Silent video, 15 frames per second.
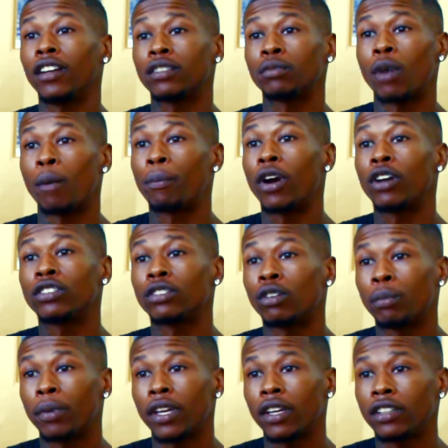That's my personal
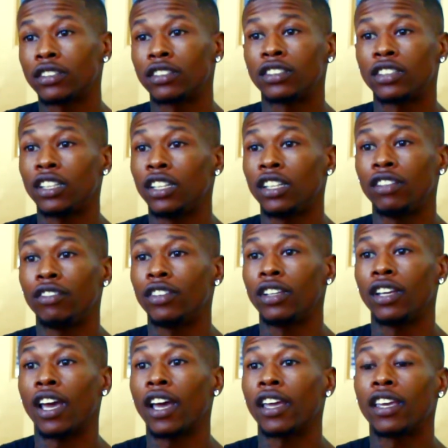page,
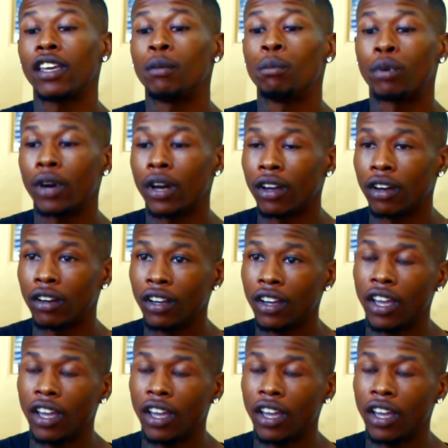Tevin Brown.